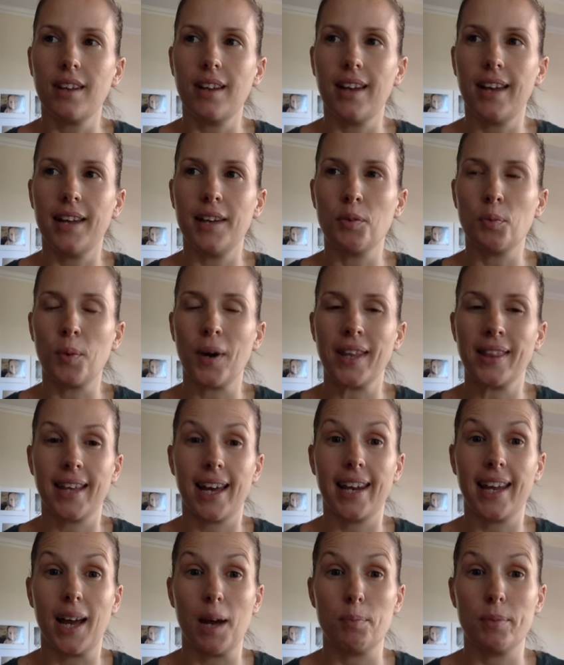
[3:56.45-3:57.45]
And when
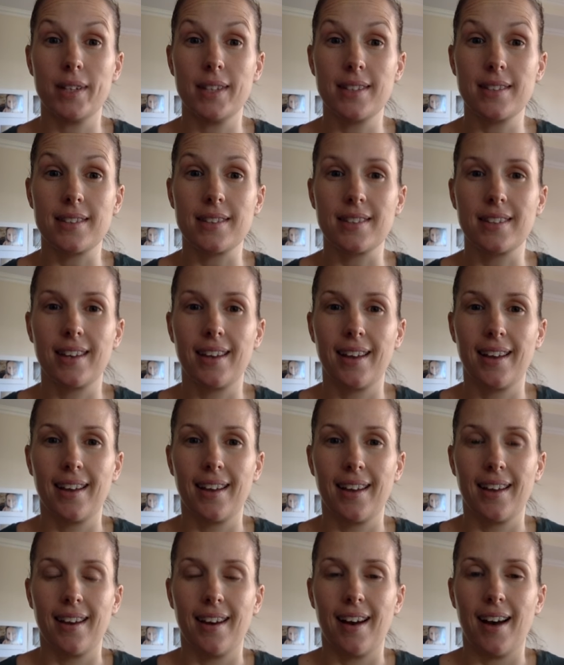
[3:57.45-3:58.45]
that happens,
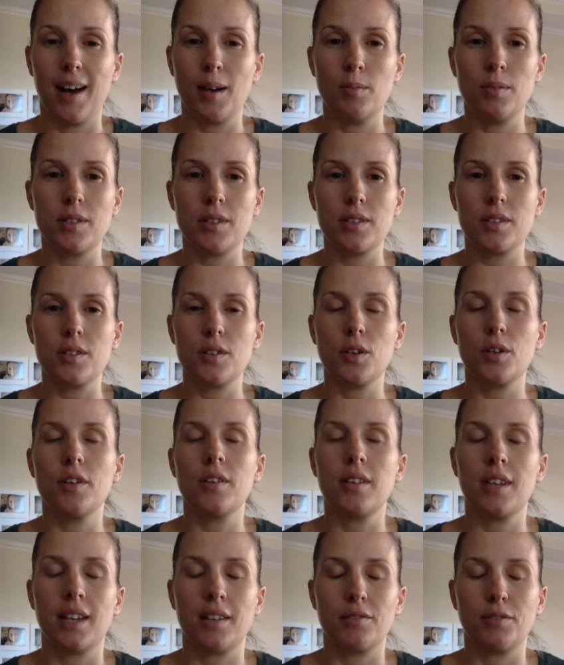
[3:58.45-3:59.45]
I'm so
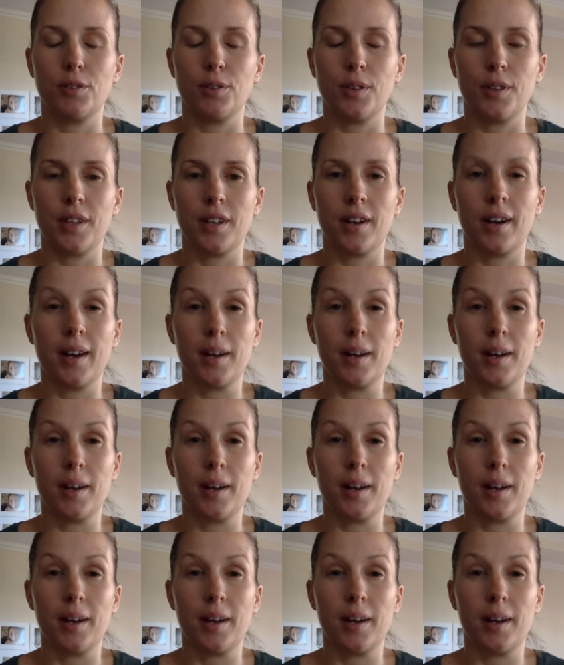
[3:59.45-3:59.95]
thankful that